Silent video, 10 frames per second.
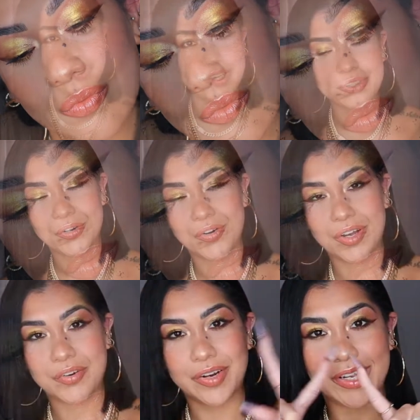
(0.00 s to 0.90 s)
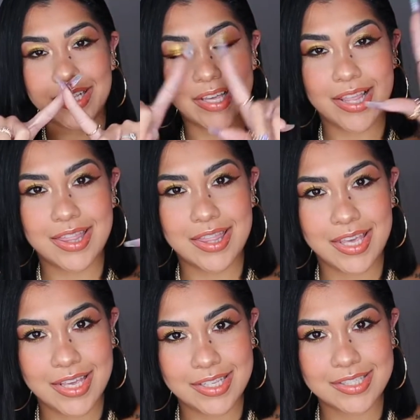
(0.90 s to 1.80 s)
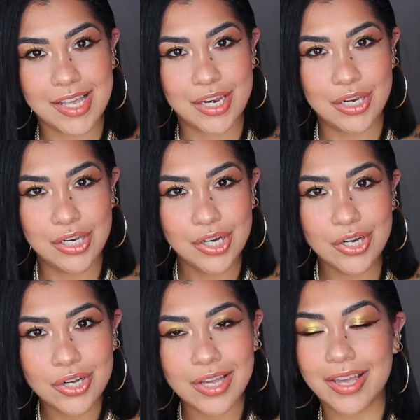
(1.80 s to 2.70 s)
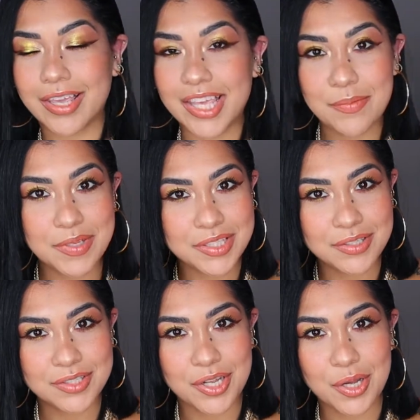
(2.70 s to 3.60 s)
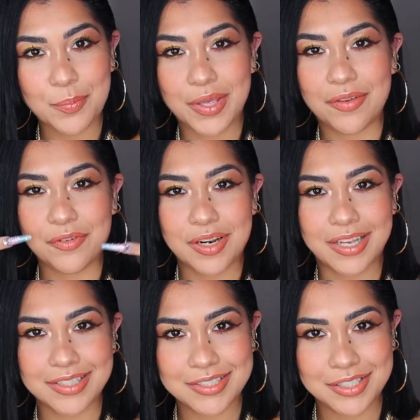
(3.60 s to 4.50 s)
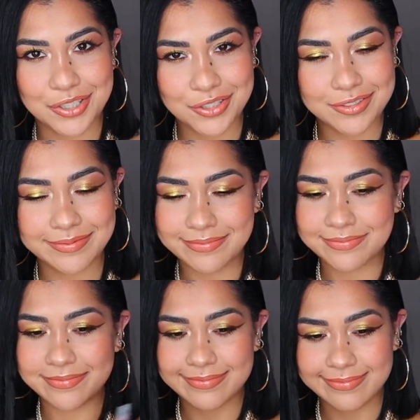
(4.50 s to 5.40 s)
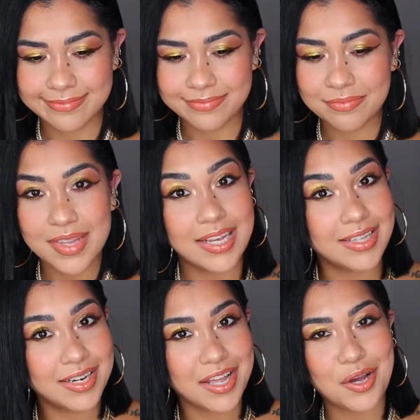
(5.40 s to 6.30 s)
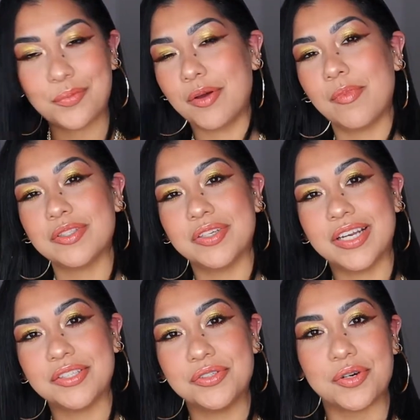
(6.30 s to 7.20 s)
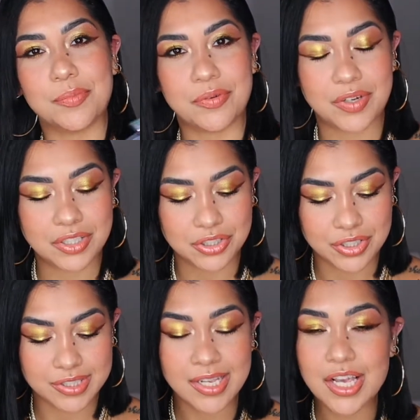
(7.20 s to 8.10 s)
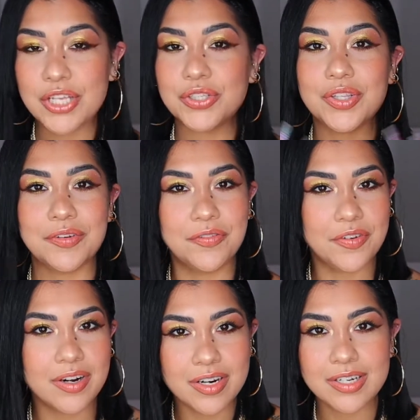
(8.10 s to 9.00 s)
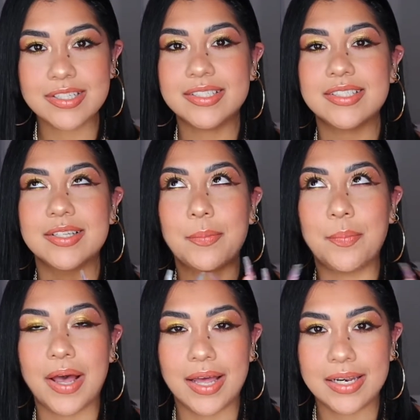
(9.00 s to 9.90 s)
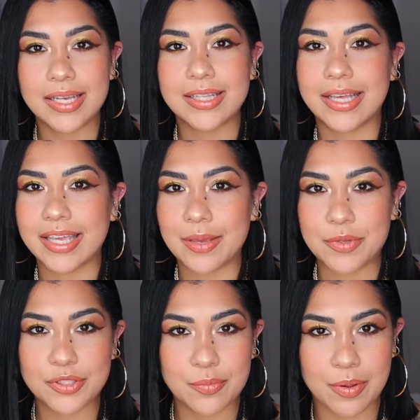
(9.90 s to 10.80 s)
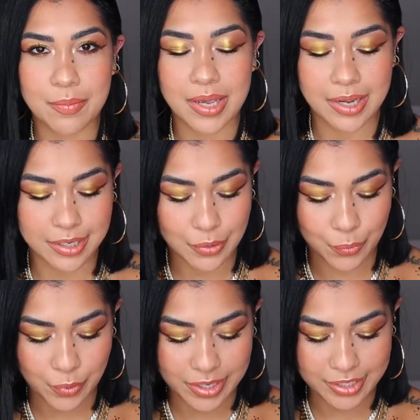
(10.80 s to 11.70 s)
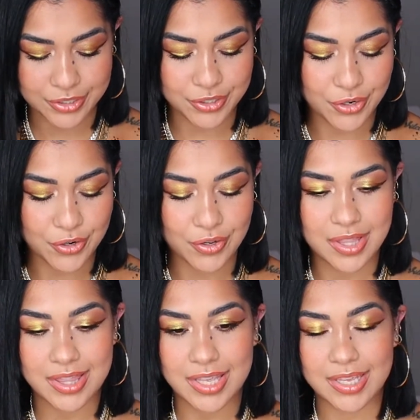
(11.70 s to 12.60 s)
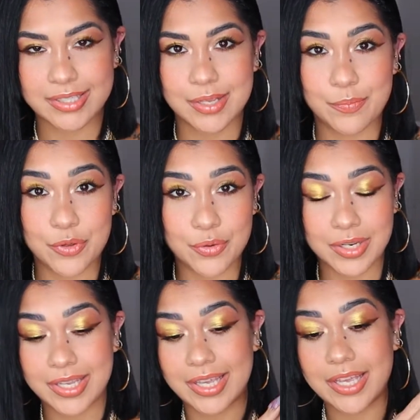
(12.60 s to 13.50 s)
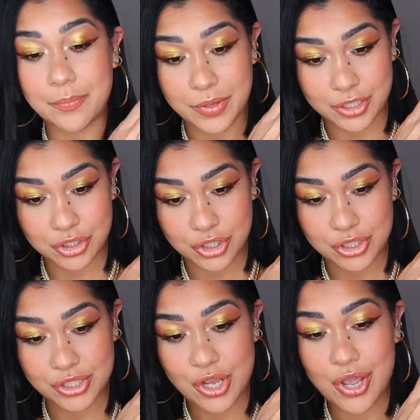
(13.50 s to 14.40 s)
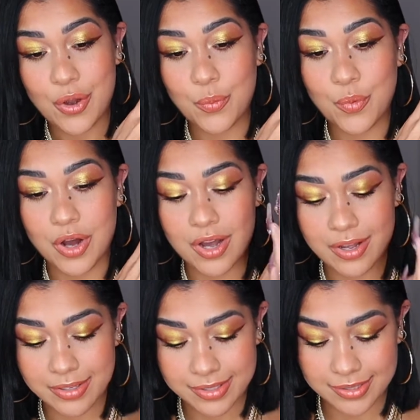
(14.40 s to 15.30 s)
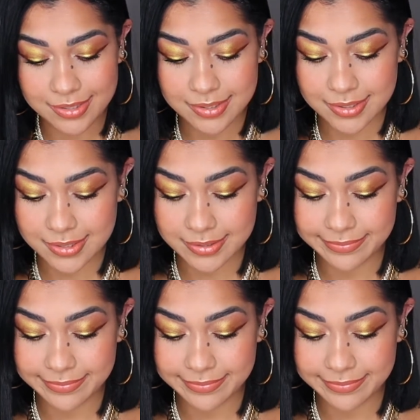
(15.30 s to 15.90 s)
So how I created this look. Give me thumbs up if you like this look. And then now we're about to get into comparisons. So the first palette that came into my mind when I saw this beauty in pictures was